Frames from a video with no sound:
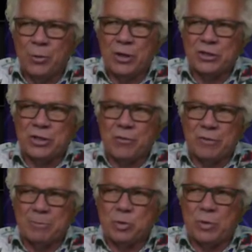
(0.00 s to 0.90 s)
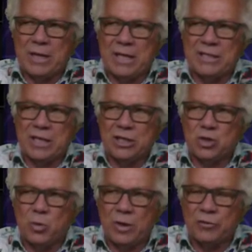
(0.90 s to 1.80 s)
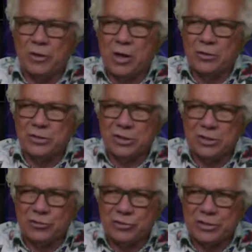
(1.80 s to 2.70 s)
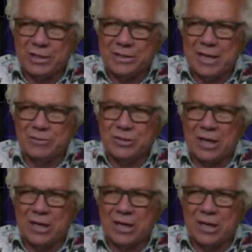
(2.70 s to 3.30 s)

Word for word: We had silver up 28 cents, $23.63 an ounce.